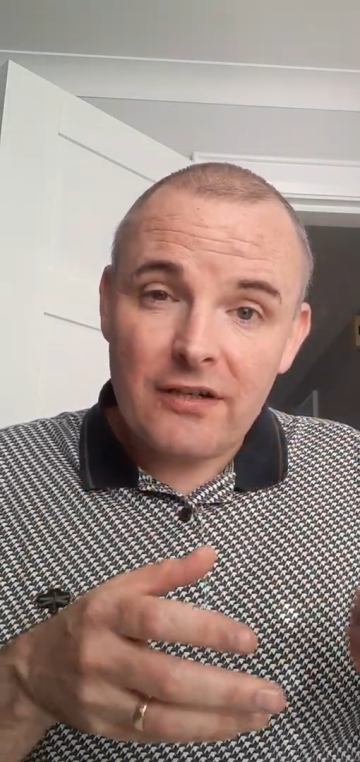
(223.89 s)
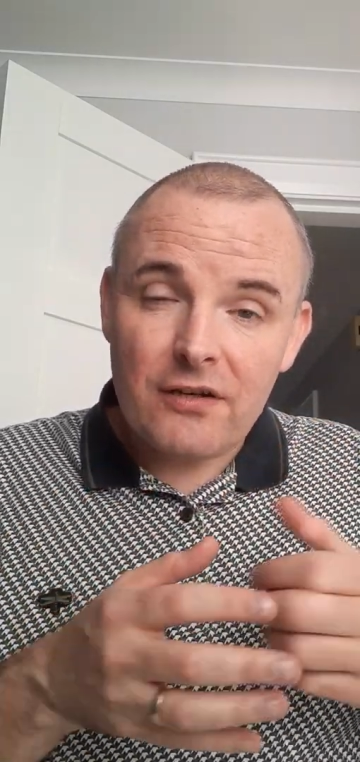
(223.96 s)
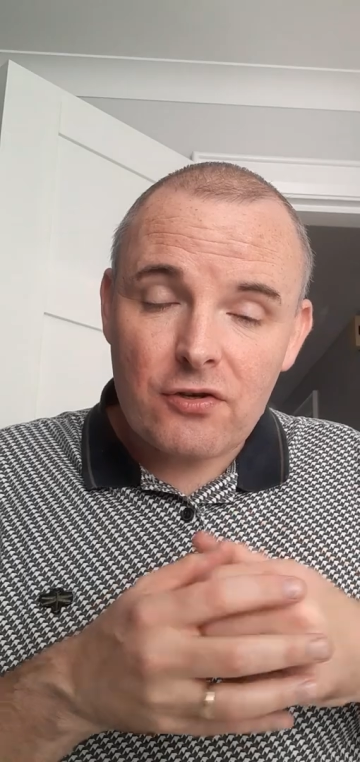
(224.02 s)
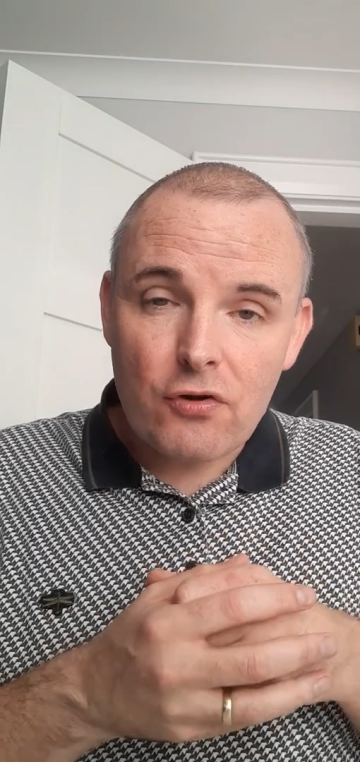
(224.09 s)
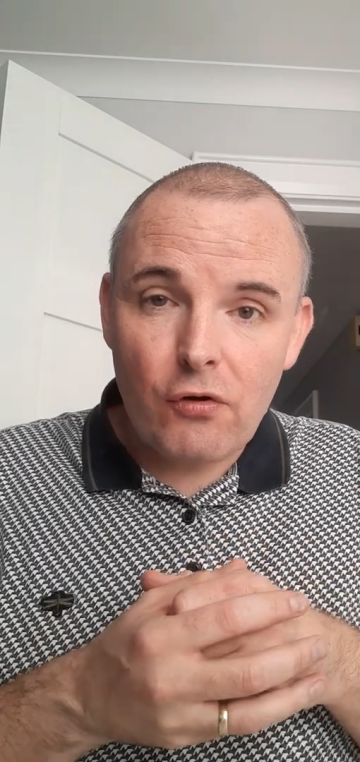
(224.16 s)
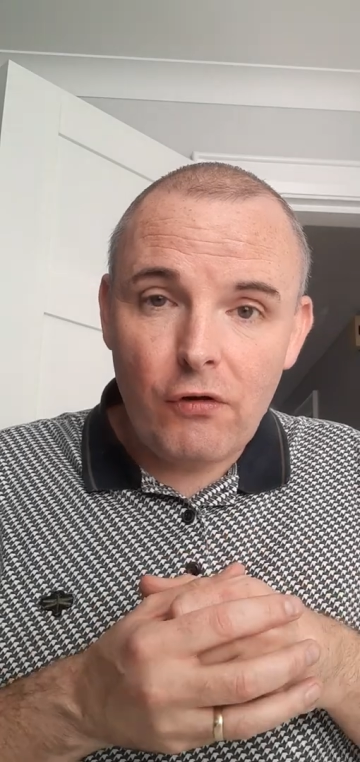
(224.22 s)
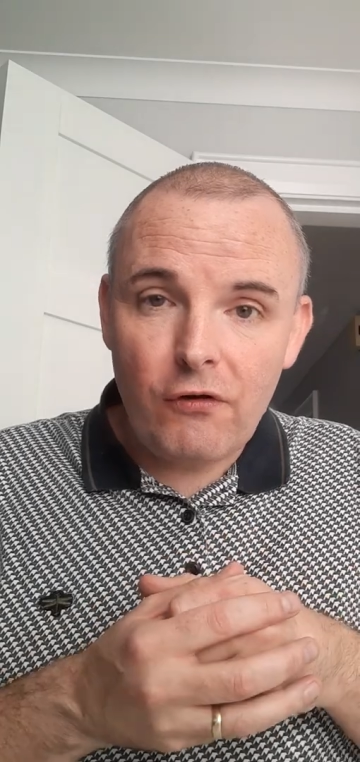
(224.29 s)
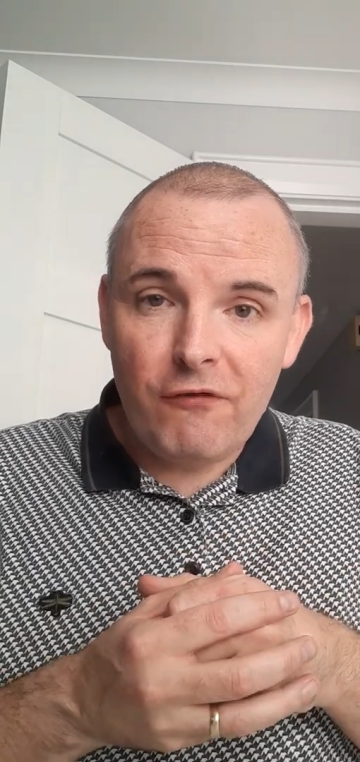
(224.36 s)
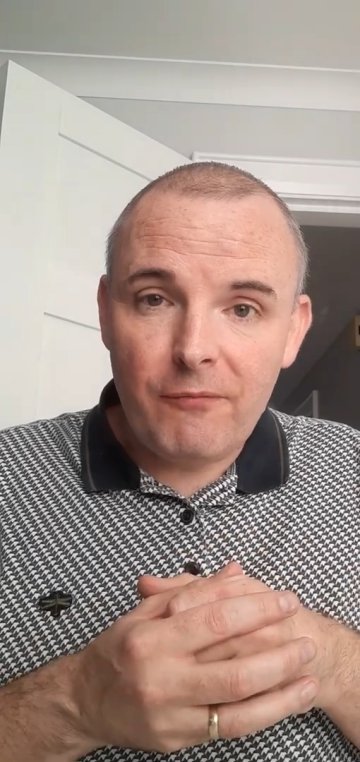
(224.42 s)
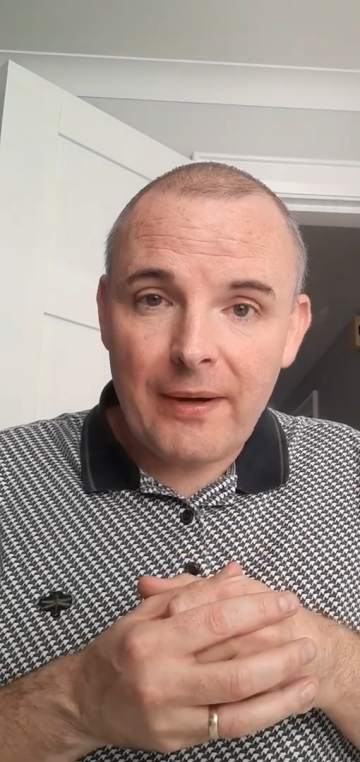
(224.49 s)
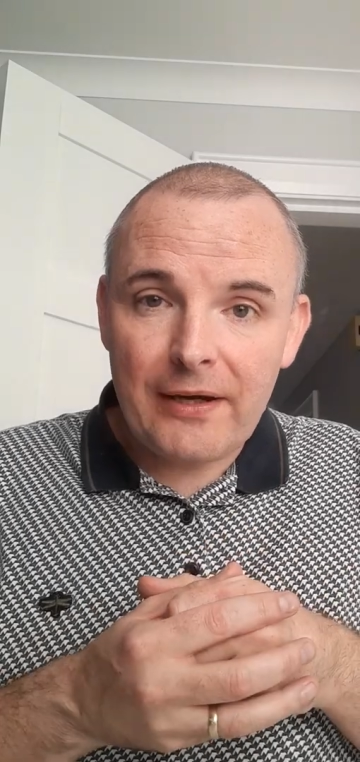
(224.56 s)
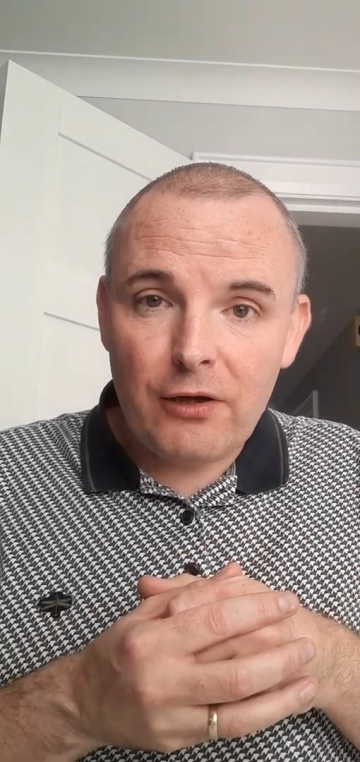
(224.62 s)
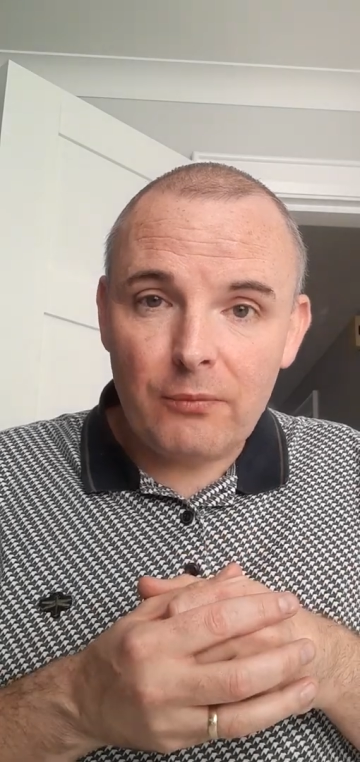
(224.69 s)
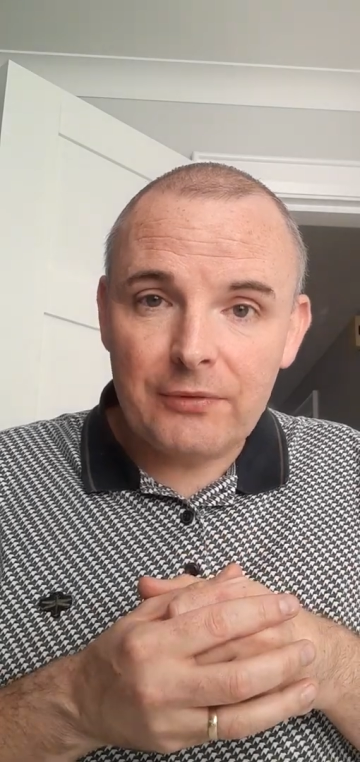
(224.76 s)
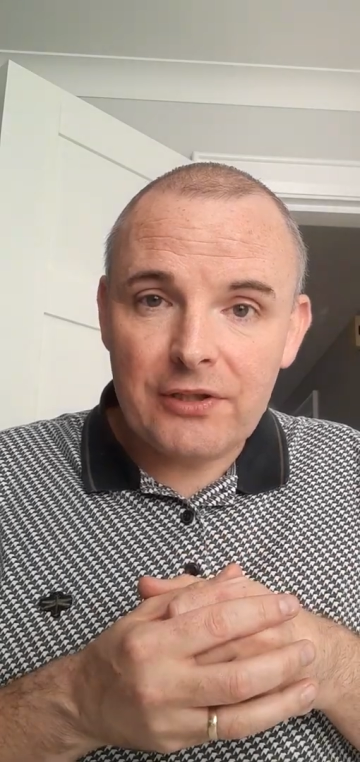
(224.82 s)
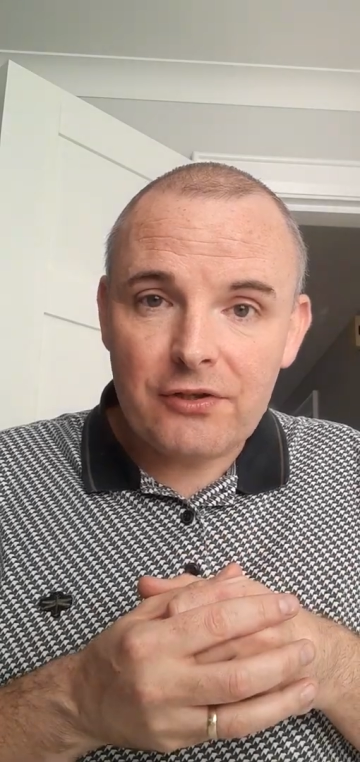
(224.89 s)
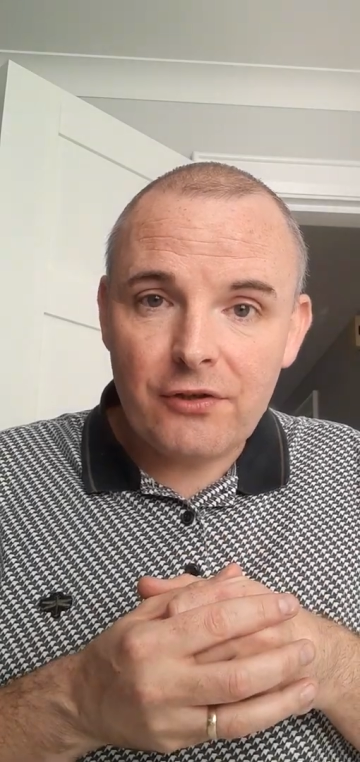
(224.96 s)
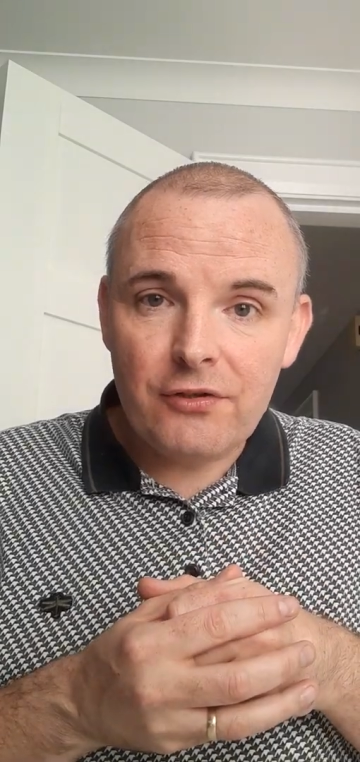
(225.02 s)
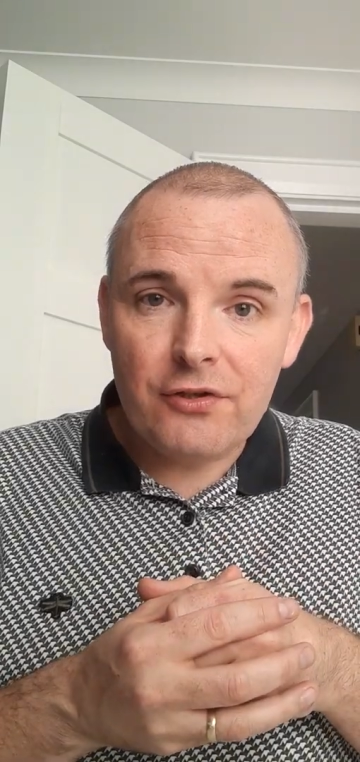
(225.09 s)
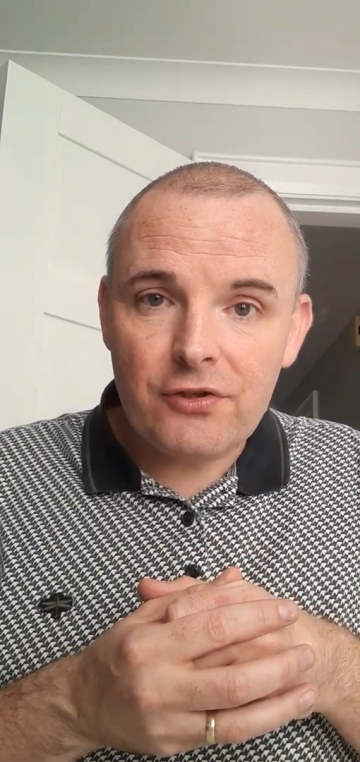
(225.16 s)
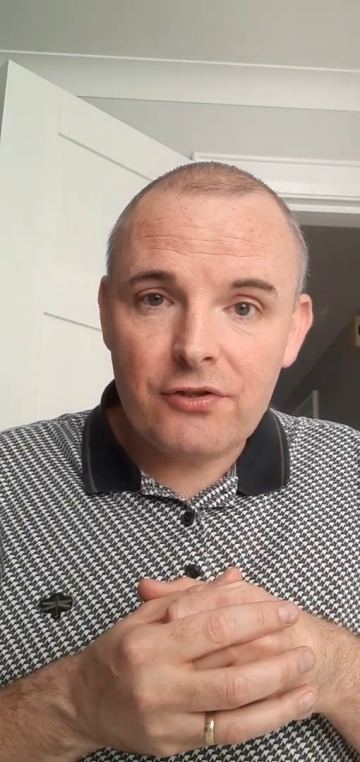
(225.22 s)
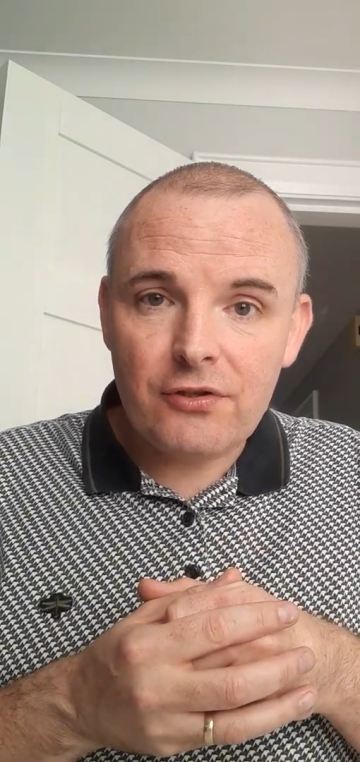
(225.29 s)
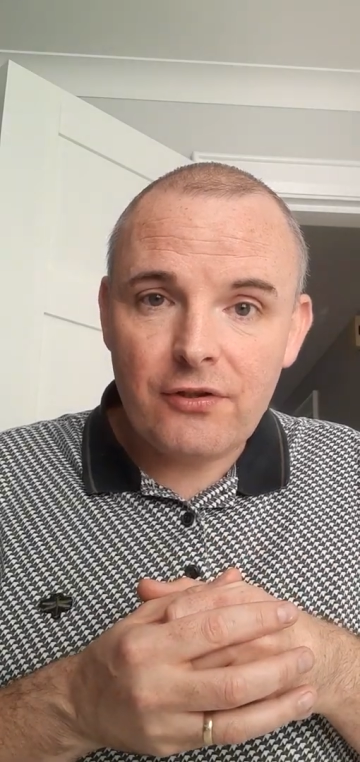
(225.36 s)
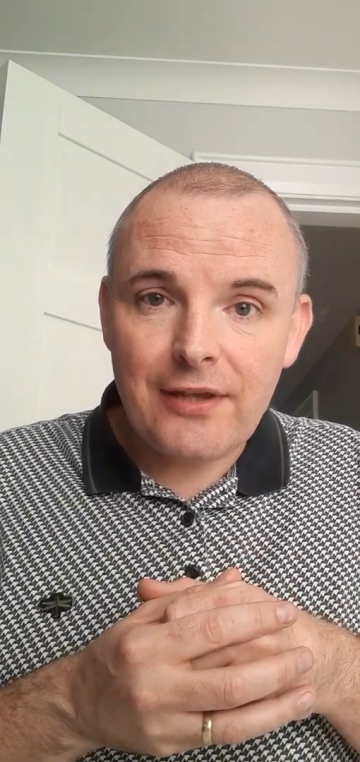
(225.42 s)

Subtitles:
dissolved by Companies House,